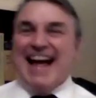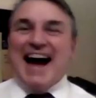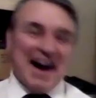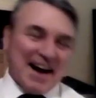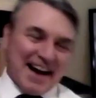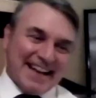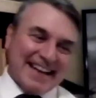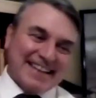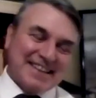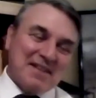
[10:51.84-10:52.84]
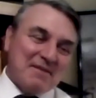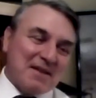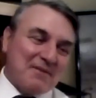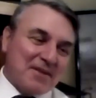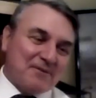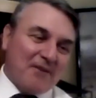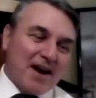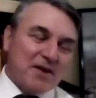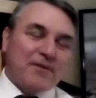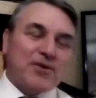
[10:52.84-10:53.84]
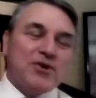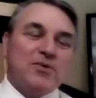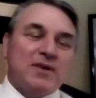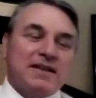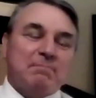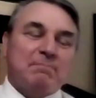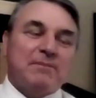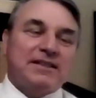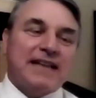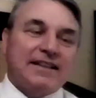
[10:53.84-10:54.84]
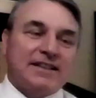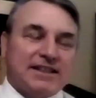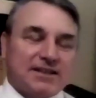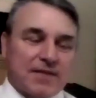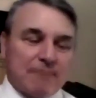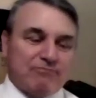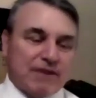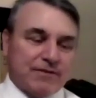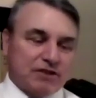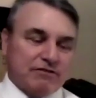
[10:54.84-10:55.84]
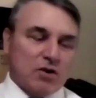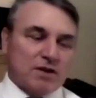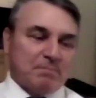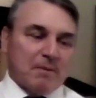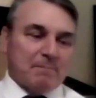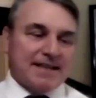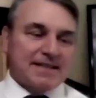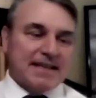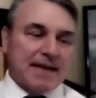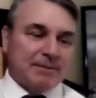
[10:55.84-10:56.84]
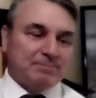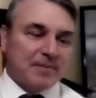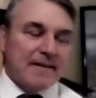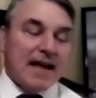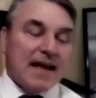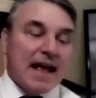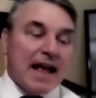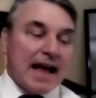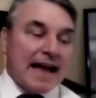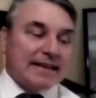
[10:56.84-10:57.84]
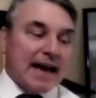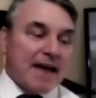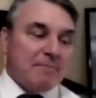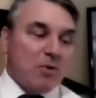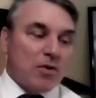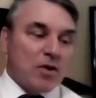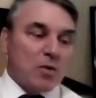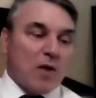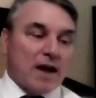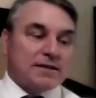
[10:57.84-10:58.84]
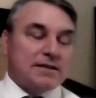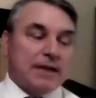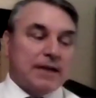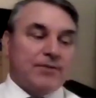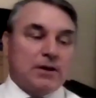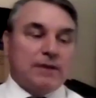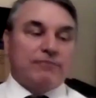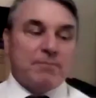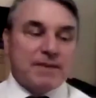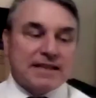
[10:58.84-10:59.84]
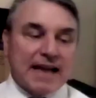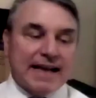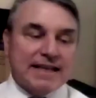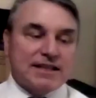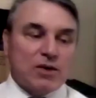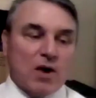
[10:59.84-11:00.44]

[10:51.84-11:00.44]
uh, so the, the, the, final few sentences of that prefatory note on page seven. As I have more than once differed from Mr. H.G.